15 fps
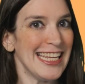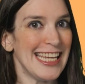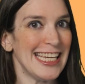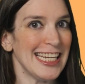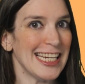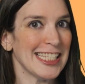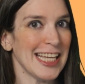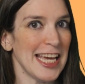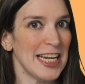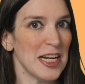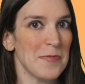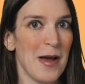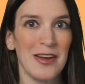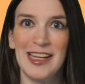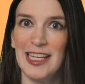Get excited
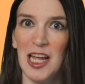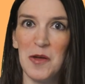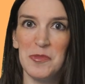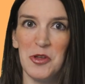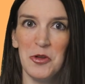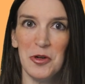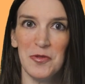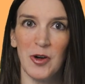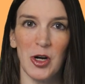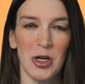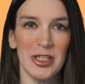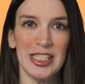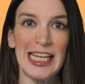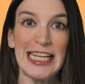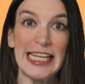about GitHub
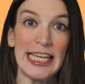Universe!